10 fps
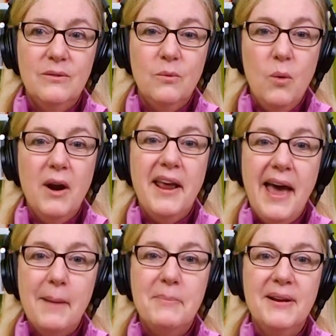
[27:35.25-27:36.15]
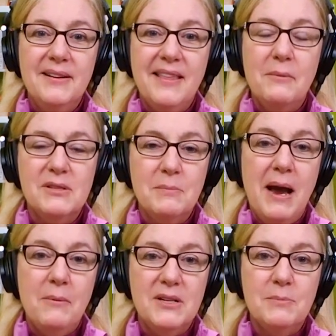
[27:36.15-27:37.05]
what happened that was
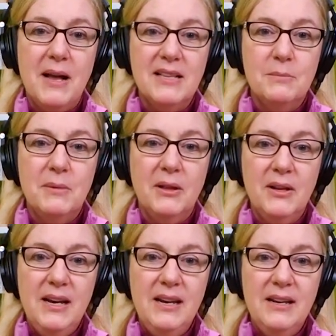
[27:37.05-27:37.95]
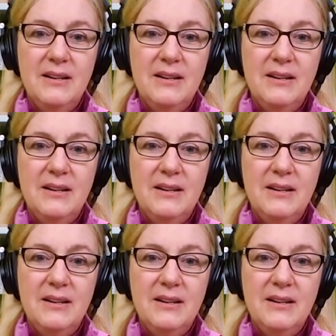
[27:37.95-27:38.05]
my responsibility,